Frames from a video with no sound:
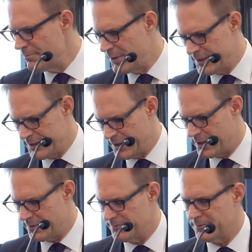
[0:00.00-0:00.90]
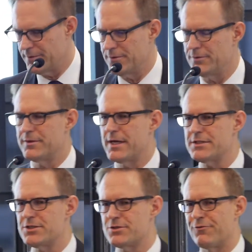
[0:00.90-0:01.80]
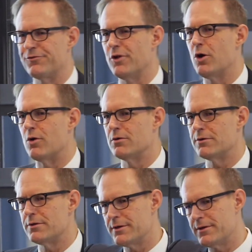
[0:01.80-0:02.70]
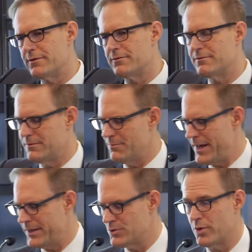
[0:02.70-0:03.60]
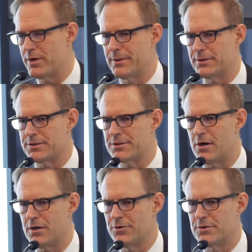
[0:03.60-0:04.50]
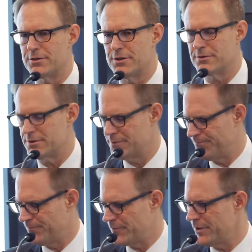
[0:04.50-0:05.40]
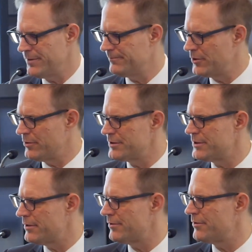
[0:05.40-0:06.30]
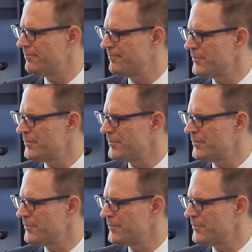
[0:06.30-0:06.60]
But that's just the flow. The bank is worried about the stock of those loans, right, going south.